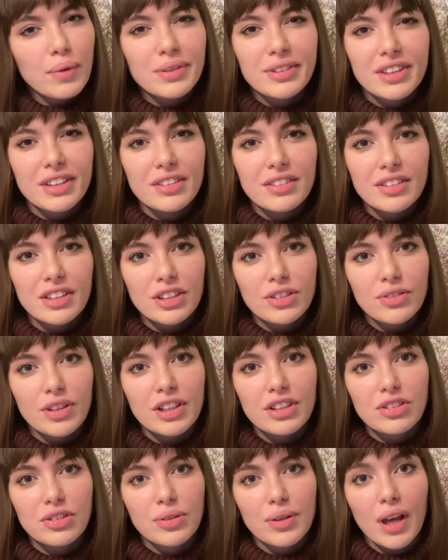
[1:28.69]
was
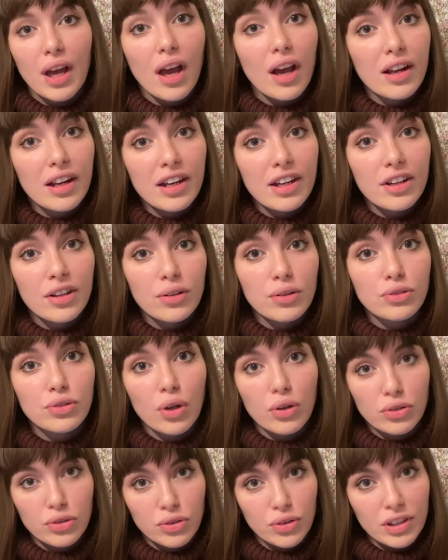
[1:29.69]
considering doing a clinical
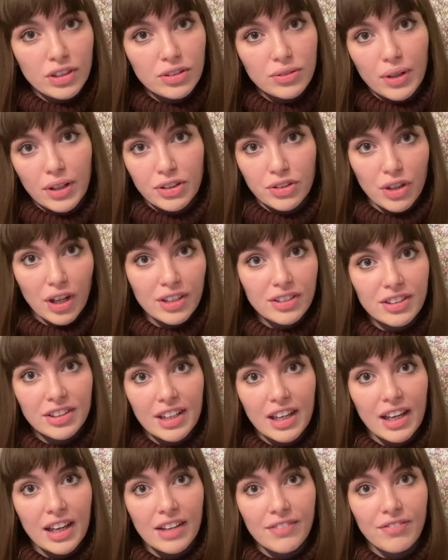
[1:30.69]
doctorate, so I tried
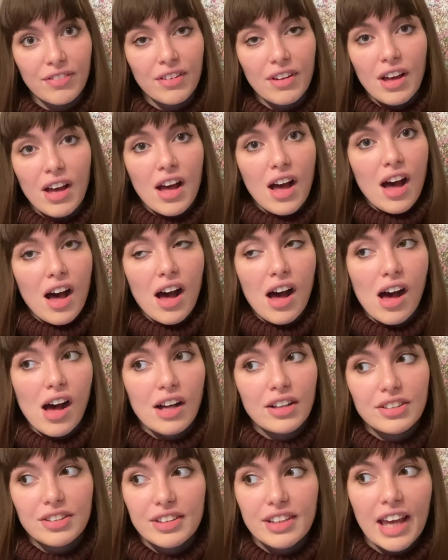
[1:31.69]
to give
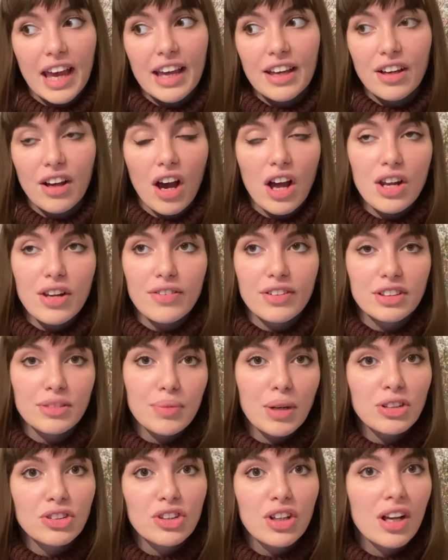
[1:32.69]
to gain kind of
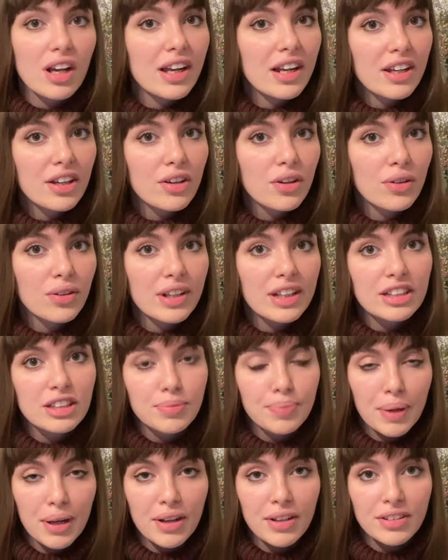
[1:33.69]
as much clinical
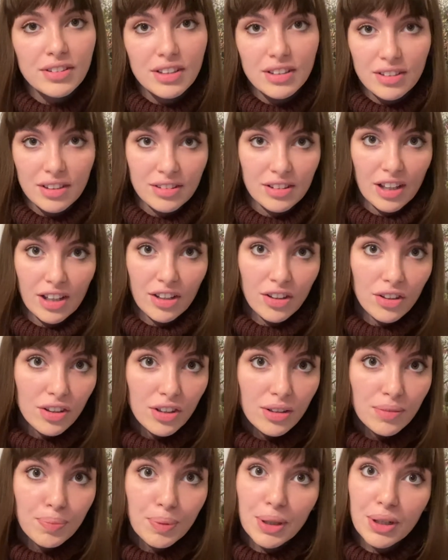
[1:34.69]
experiences as I
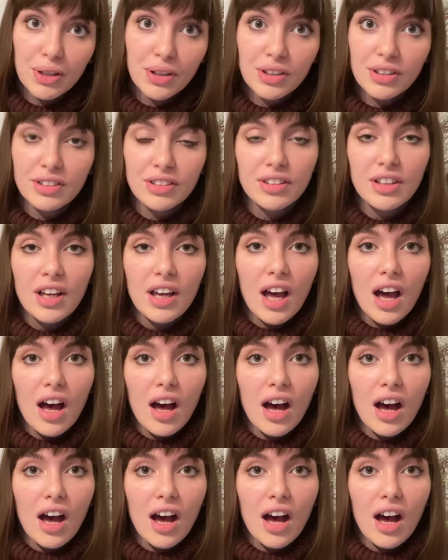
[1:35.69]
could, because